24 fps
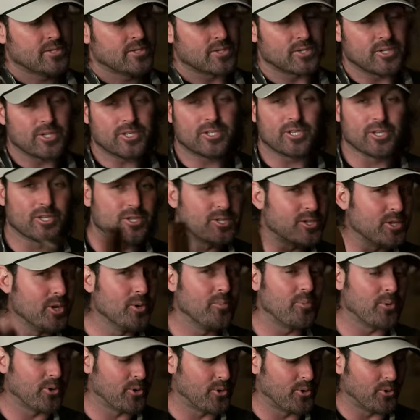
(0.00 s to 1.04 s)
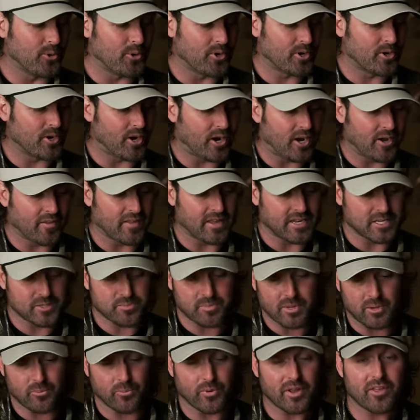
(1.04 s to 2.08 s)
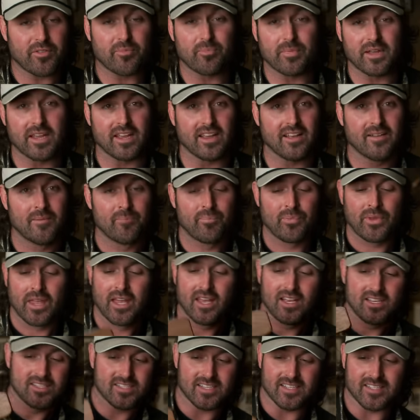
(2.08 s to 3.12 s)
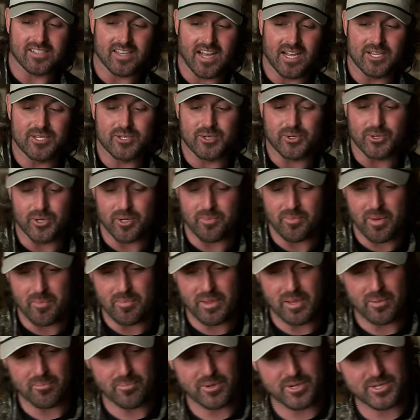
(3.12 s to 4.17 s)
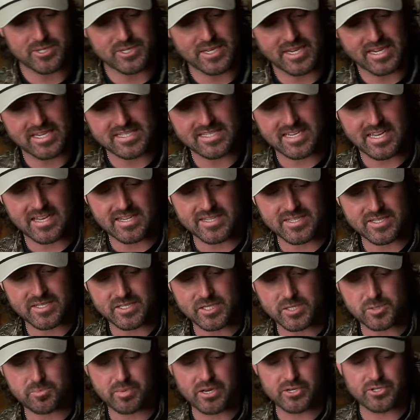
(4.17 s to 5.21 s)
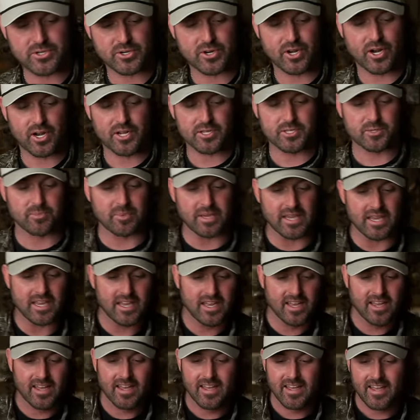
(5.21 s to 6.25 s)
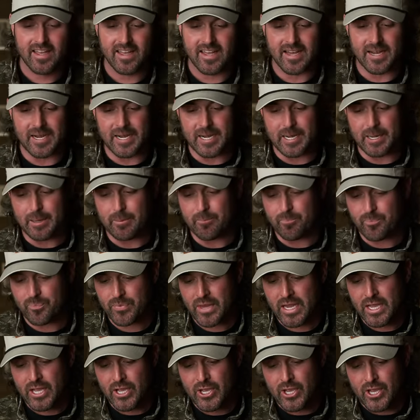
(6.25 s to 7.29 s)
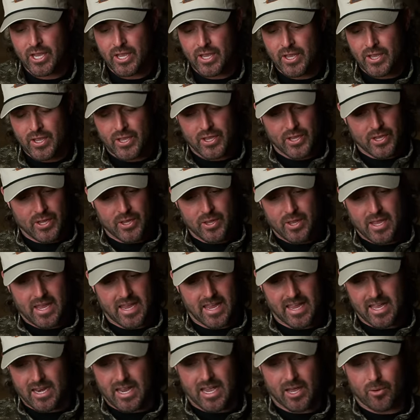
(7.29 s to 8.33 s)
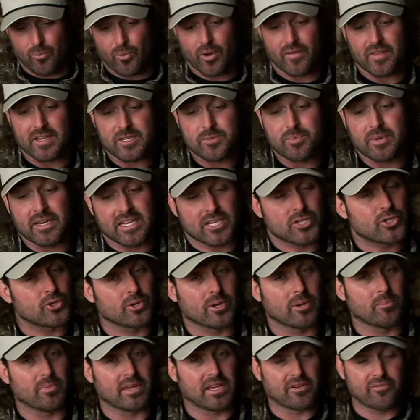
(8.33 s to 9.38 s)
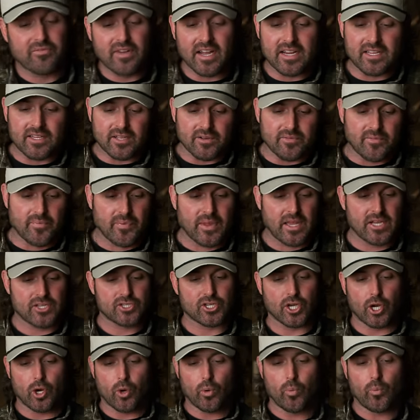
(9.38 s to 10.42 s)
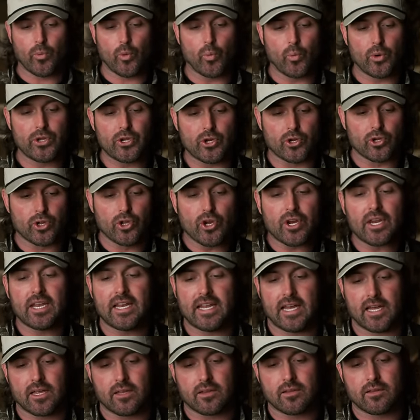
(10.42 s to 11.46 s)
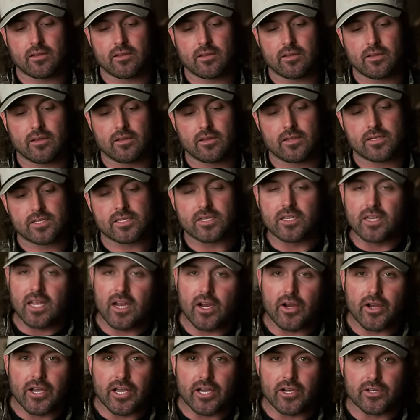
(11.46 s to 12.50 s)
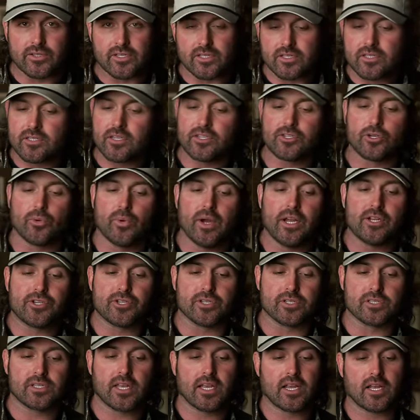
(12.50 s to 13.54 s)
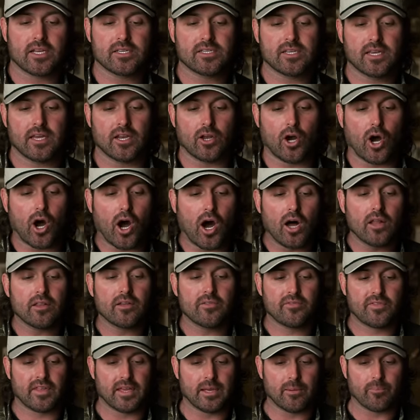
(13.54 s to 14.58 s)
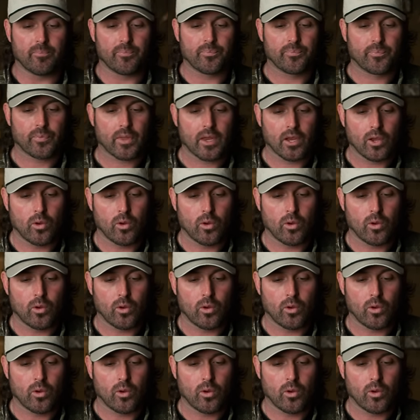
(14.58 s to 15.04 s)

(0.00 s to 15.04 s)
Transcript: So just a super cool call that has been with me since high school. And my man Butch, like I said, this is a special call to me, and one that's been extremely effective. So when you're looking at scenarios and situations, like I said, all of them